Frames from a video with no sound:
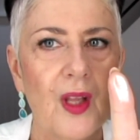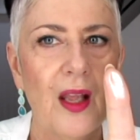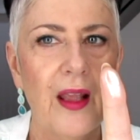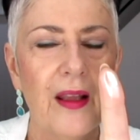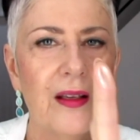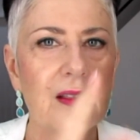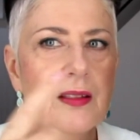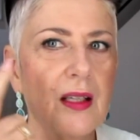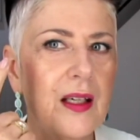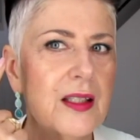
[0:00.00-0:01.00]

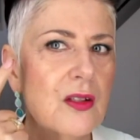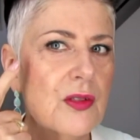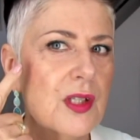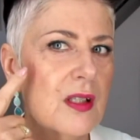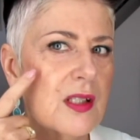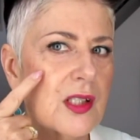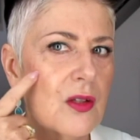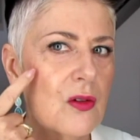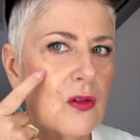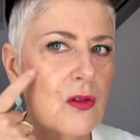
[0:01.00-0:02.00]
And it goes on
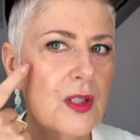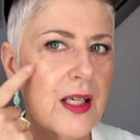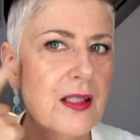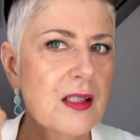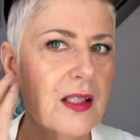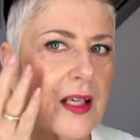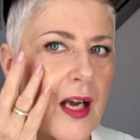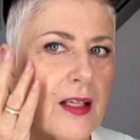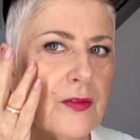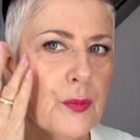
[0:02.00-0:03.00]
so nicely.
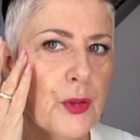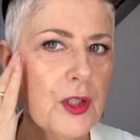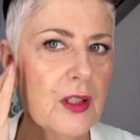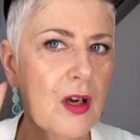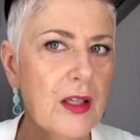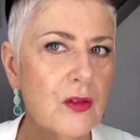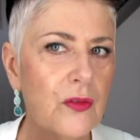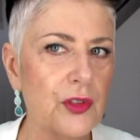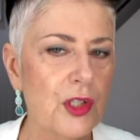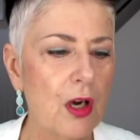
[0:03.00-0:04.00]
I even put it on
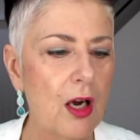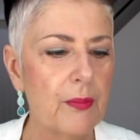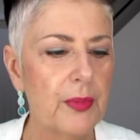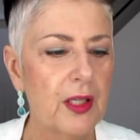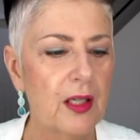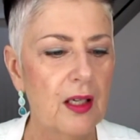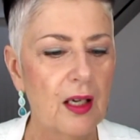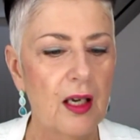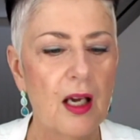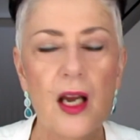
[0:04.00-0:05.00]
over top.
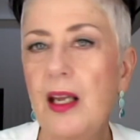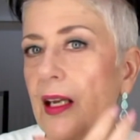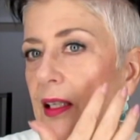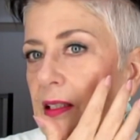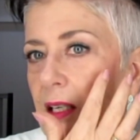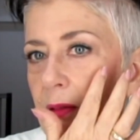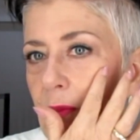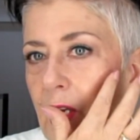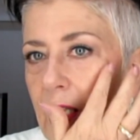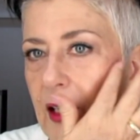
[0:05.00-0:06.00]
I had done
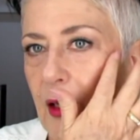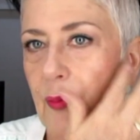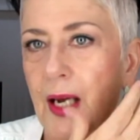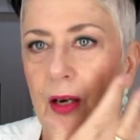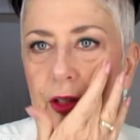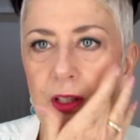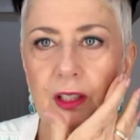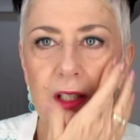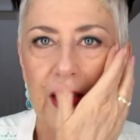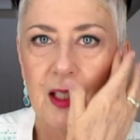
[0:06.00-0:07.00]
my powder,
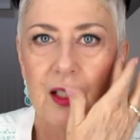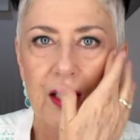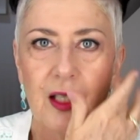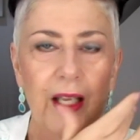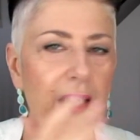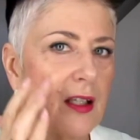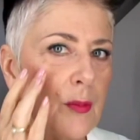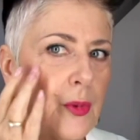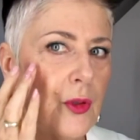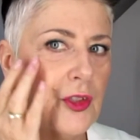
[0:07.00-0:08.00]
and I
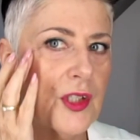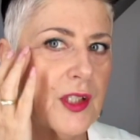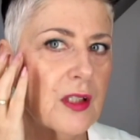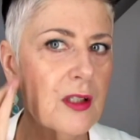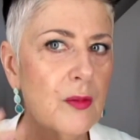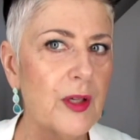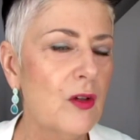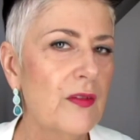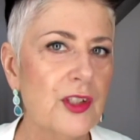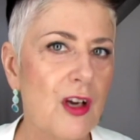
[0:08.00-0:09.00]
put just a little bit
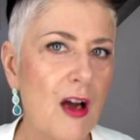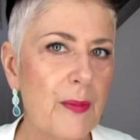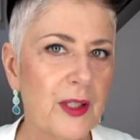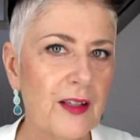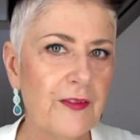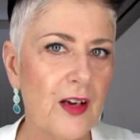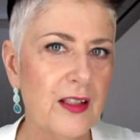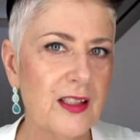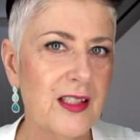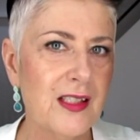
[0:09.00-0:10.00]
over top, and I
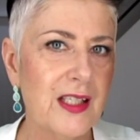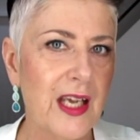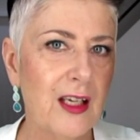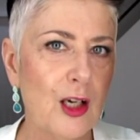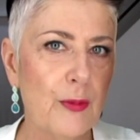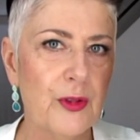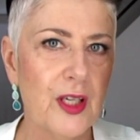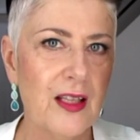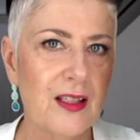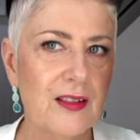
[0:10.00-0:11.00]
find that it didn't cake up or
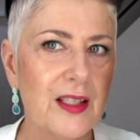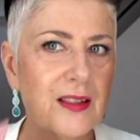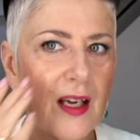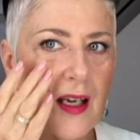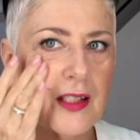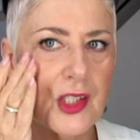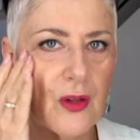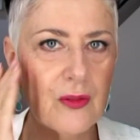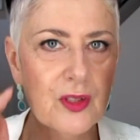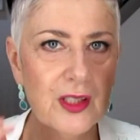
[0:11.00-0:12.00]
anything like that. So
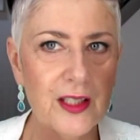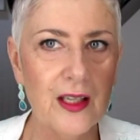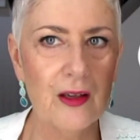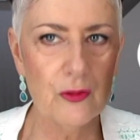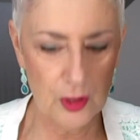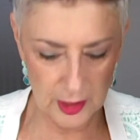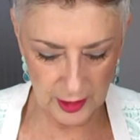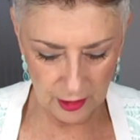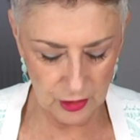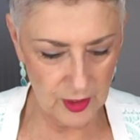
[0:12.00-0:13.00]
I really
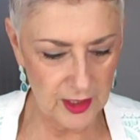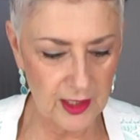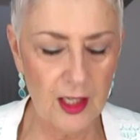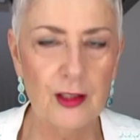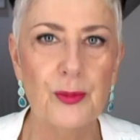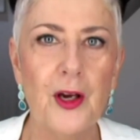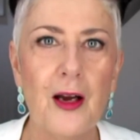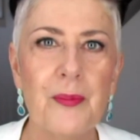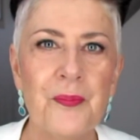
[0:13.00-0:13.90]
enjoy the ColourPop